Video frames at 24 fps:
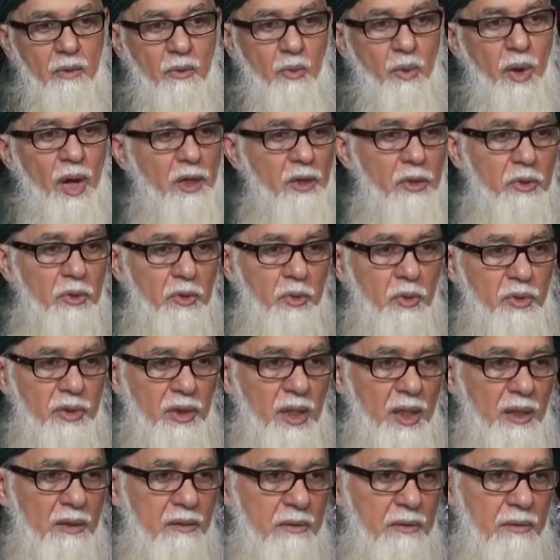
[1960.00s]
Why you do
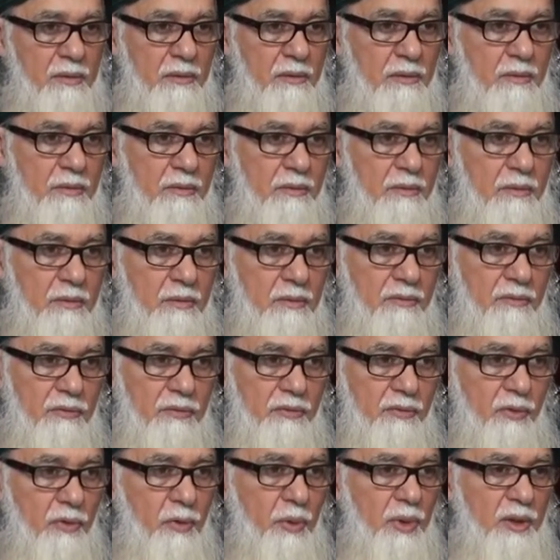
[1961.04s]
that?
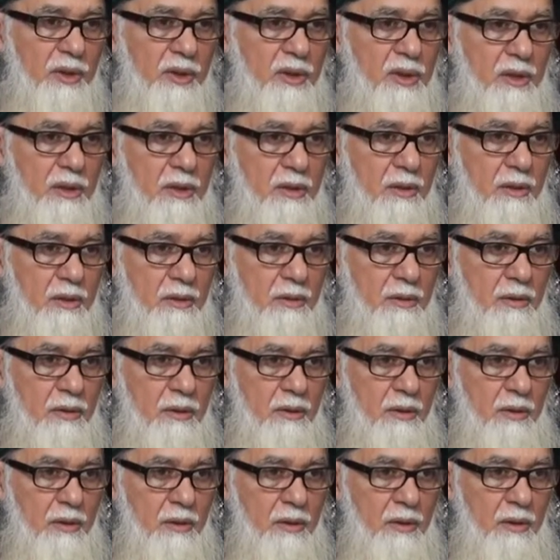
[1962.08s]
For what reason?
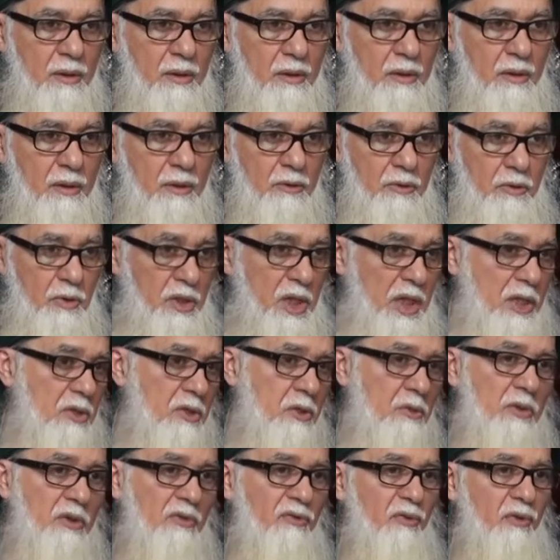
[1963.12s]
You can
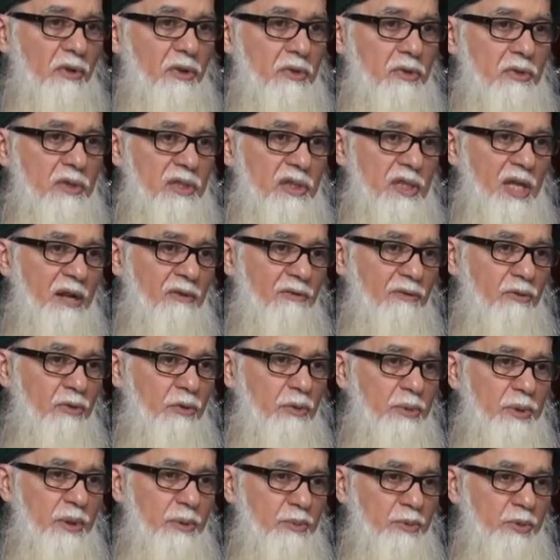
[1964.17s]
do it for yourself,
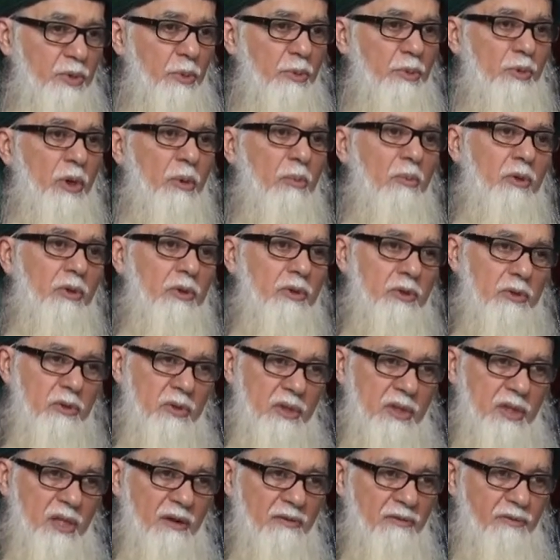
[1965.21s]
to promote
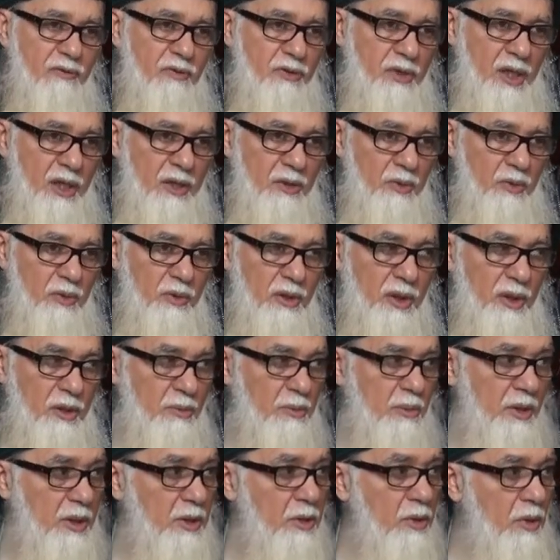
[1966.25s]
yourself, you can do that.
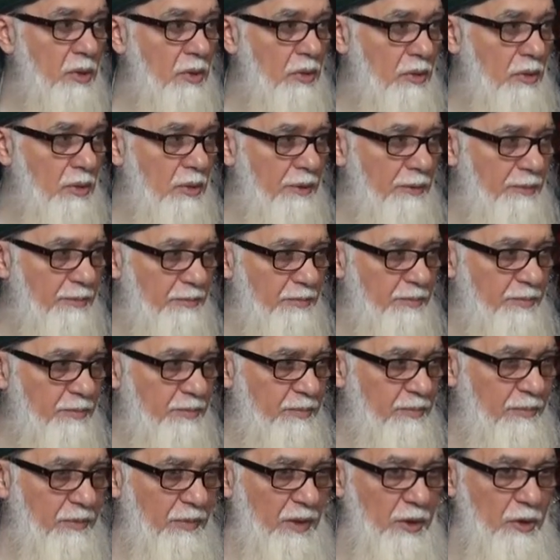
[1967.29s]
But no,
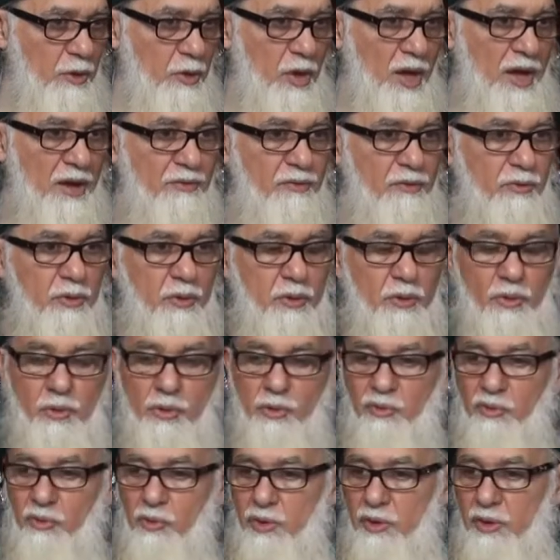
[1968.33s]
you have to do
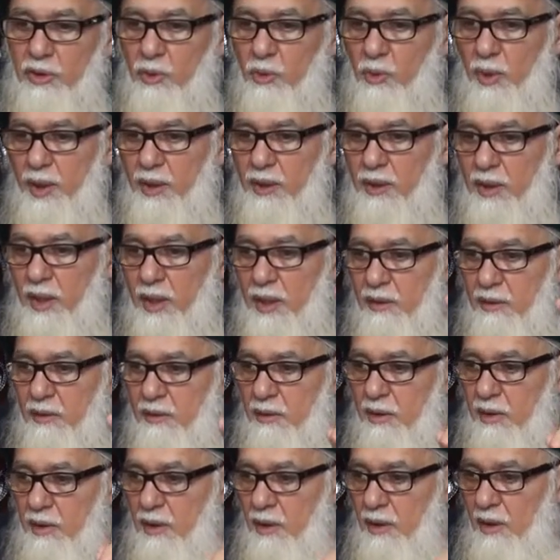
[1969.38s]
it for the one that
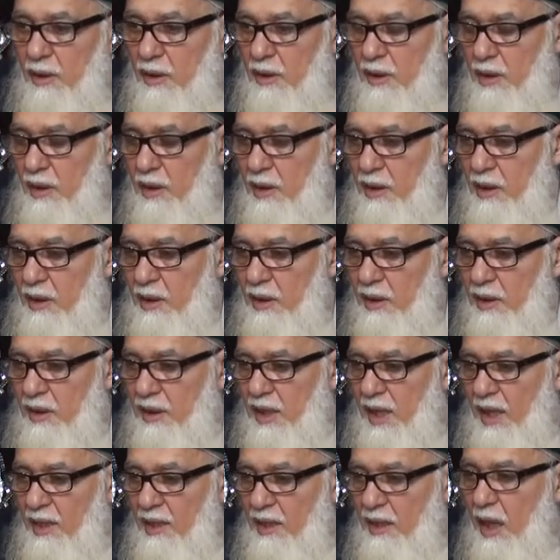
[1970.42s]

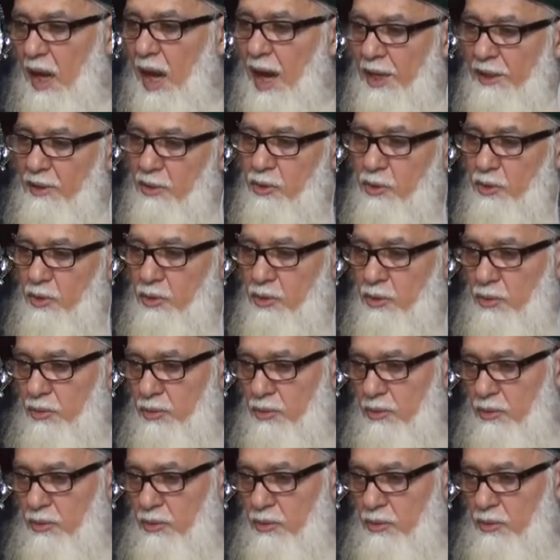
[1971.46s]
can guide you